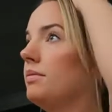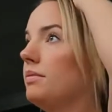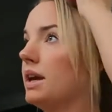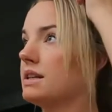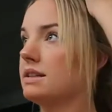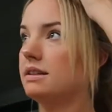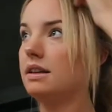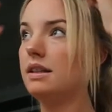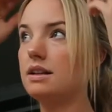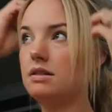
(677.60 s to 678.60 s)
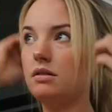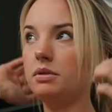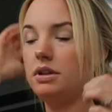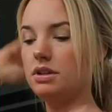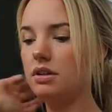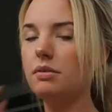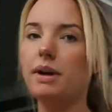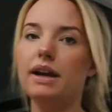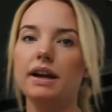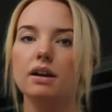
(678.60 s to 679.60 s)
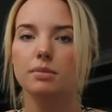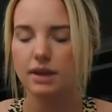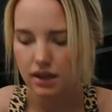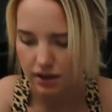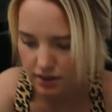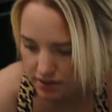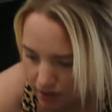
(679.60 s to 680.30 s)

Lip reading: basically that's all I'm going to do to my hair because